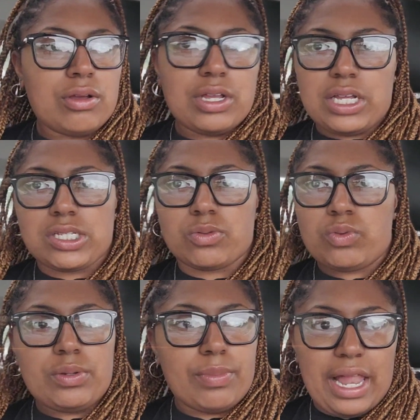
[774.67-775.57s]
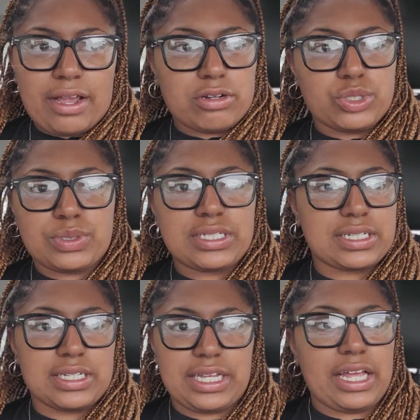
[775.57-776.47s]
is we black girls, we stick
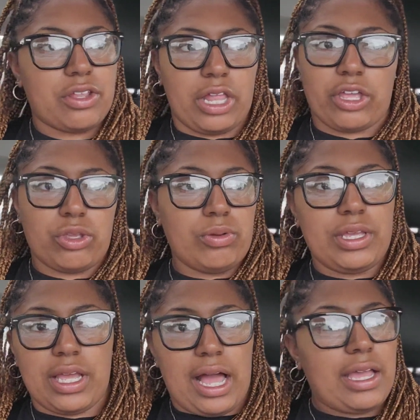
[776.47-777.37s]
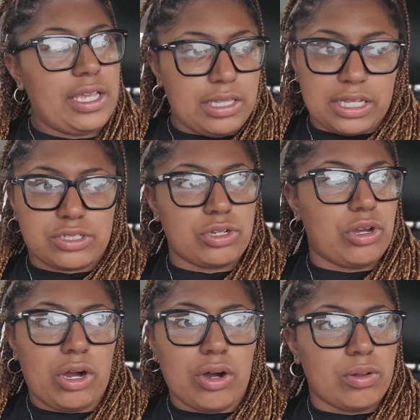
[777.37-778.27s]
together. Like you eat, I eat. Let's
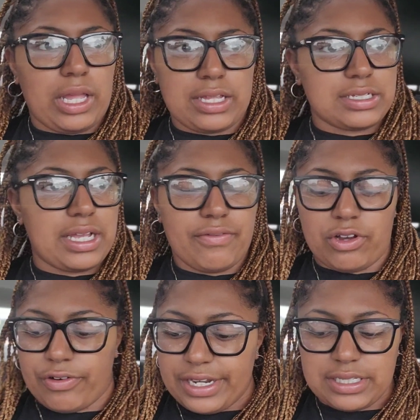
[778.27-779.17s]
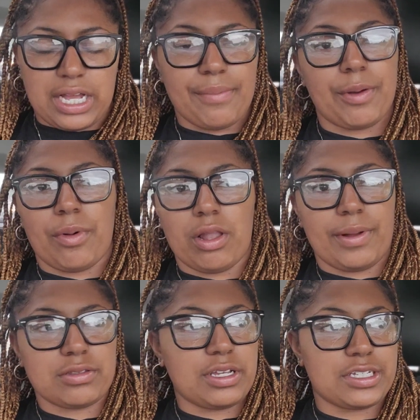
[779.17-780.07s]
go. Like let's have a great time. I'm all
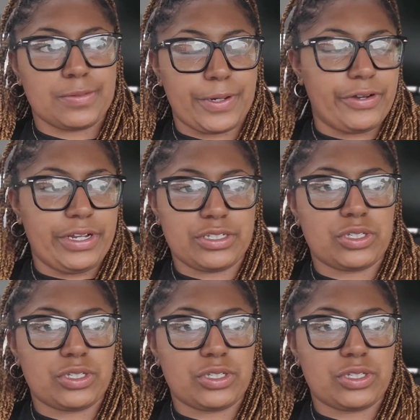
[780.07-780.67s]
about the experience.